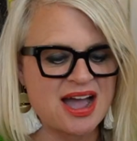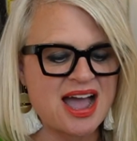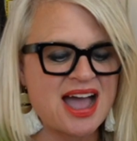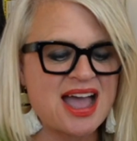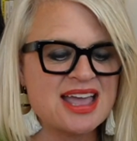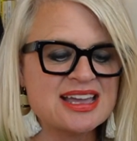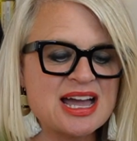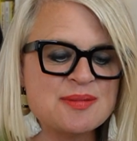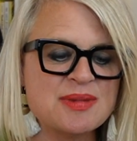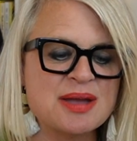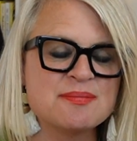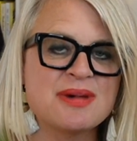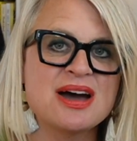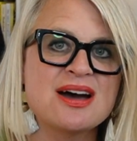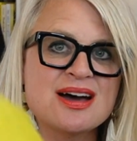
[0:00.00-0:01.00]
I got my
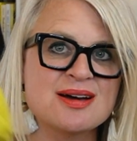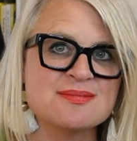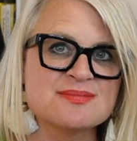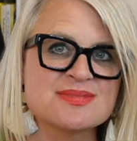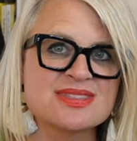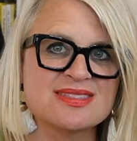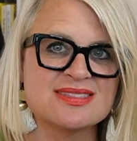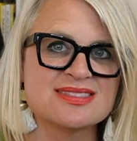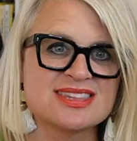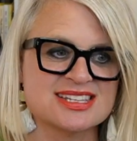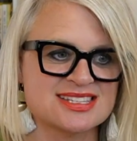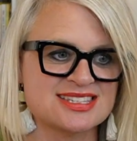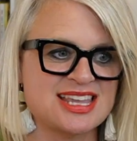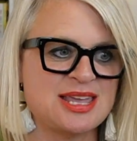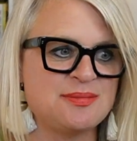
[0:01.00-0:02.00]
mom the
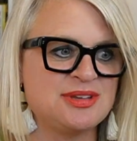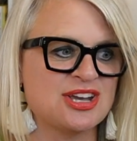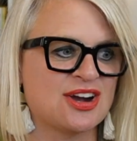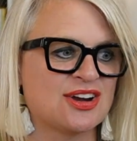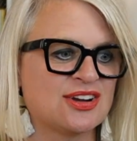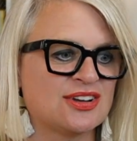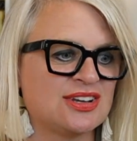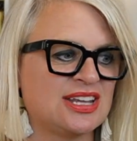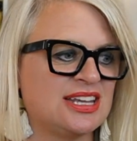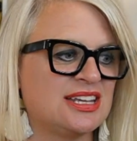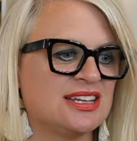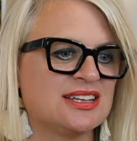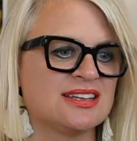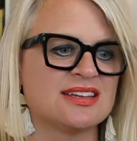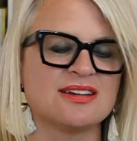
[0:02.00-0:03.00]
same yarn
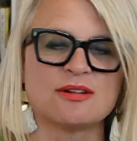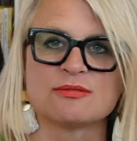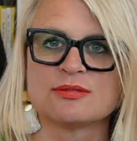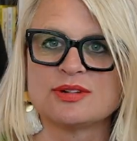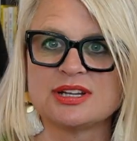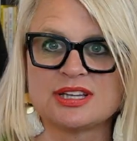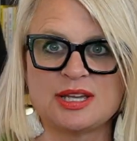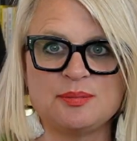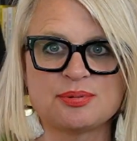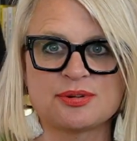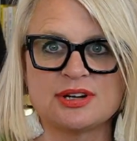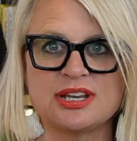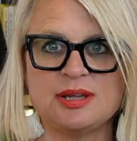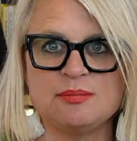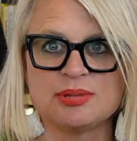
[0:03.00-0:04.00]
in a really
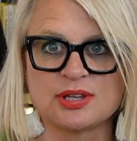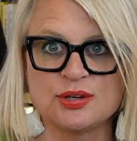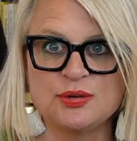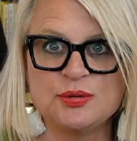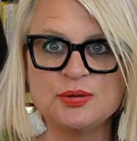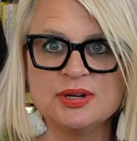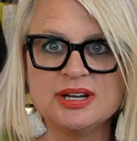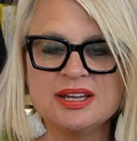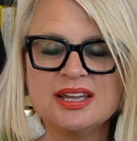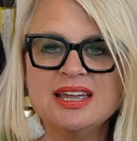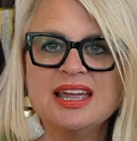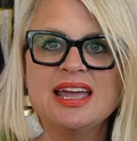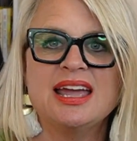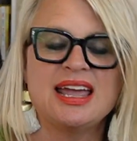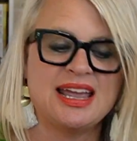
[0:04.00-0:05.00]
pretty blue,
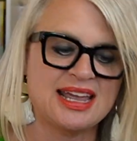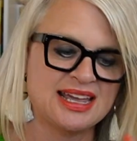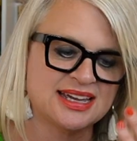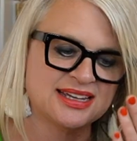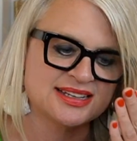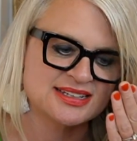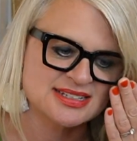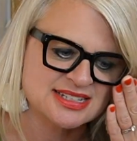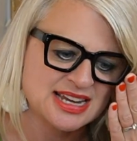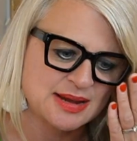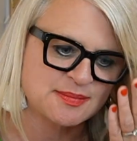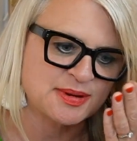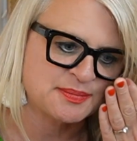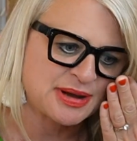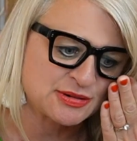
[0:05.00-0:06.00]
and
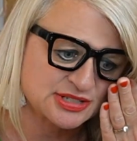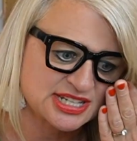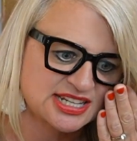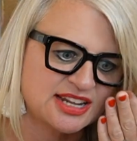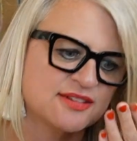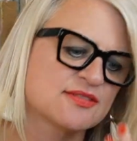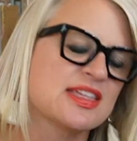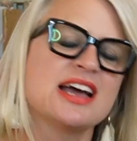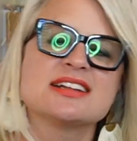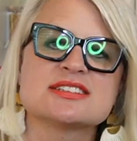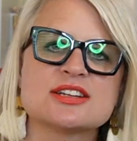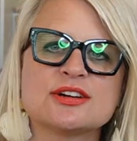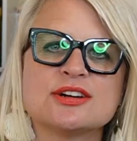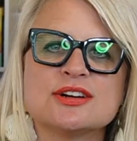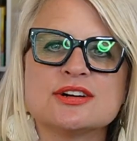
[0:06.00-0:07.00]
I'm about to give that
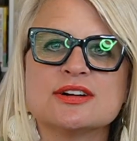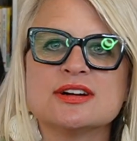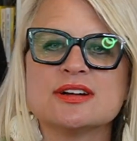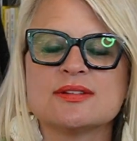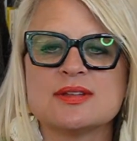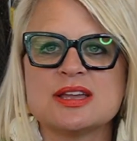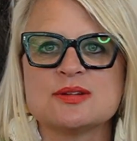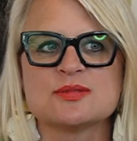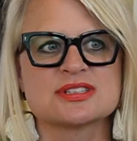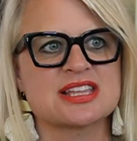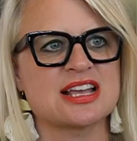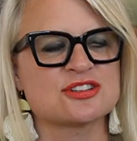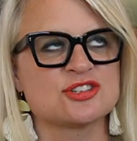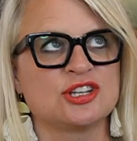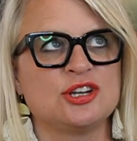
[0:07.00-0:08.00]
to her. It was
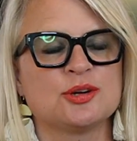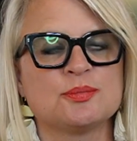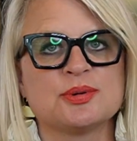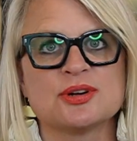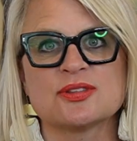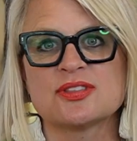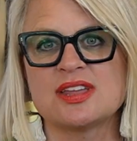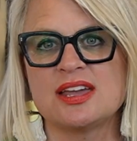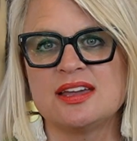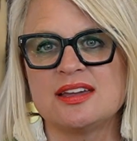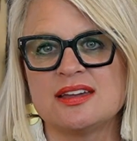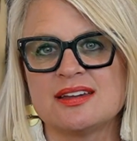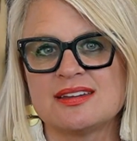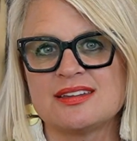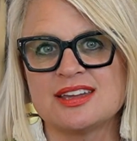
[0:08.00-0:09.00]
actually her
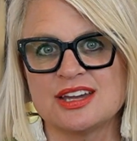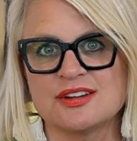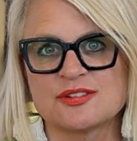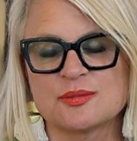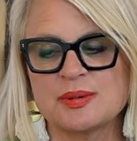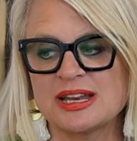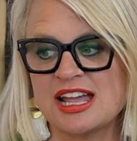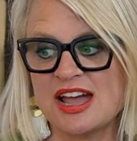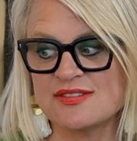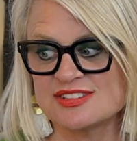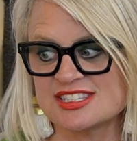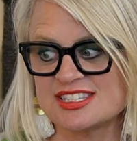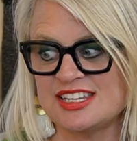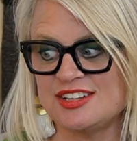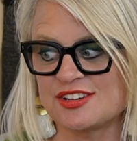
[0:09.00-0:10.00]
birthday gift, but I
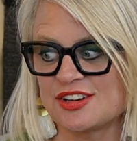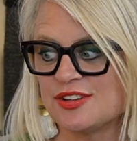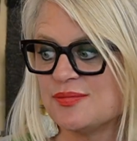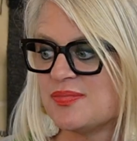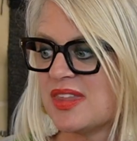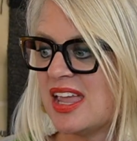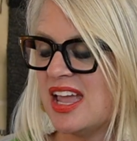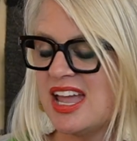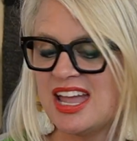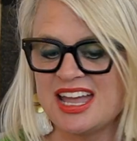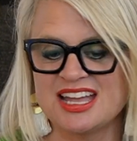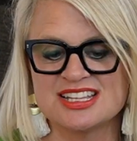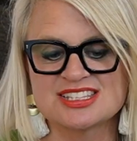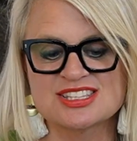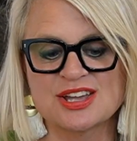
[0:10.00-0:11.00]
haven't seen her.
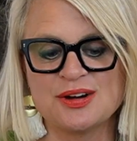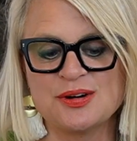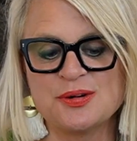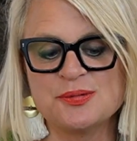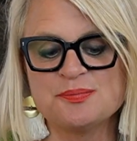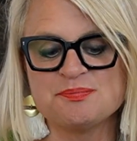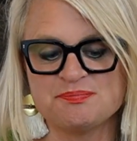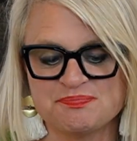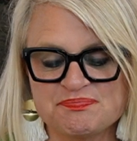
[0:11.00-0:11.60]
And so